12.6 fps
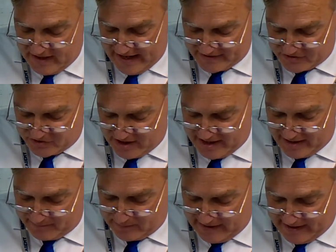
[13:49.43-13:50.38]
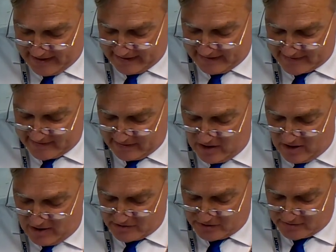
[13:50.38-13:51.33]
gas giant planet is the
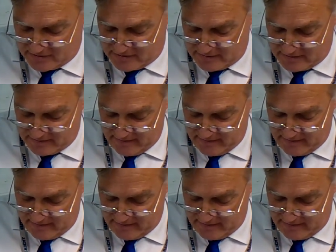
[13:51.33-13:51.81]
largest?